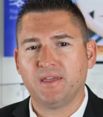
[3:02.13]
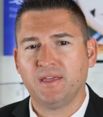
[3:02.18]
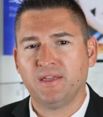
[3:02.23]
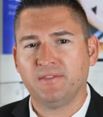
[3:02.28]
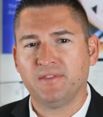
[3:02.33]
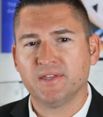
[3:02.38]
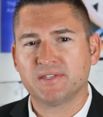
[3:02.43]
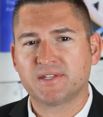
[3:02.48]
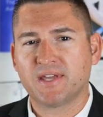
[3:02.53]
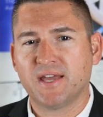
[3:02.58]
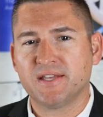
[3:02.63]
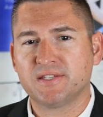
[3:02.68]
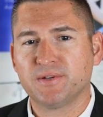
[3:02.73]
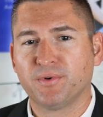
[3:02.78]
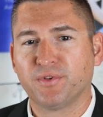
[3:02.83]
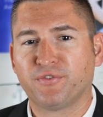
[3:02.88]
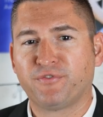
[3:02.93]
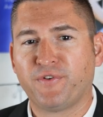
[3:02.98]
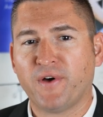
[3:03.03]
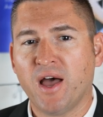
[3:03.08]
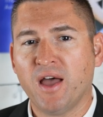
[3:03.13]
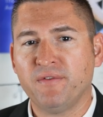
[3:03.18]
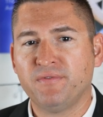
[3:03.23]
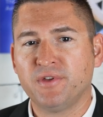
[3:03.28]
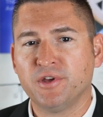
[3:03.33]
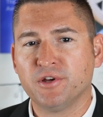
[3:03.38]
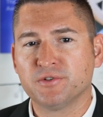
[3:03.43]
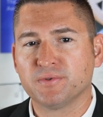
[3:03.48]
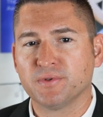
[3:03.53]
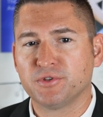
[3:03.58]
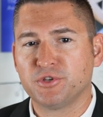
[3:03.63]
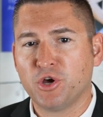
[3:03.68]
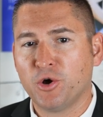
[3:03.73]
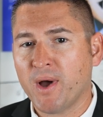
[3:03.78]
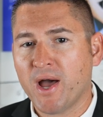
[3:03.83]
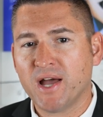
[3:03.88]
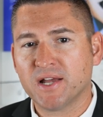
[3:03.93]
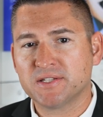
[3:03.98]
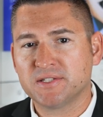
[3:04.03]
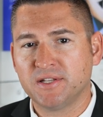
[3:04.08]
In this case, it was 5 years with
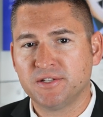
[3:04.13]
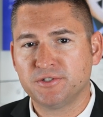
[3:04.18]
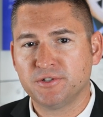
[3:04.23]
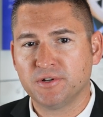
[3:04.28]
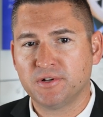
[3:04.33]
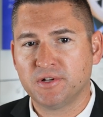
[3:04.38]
no accidents or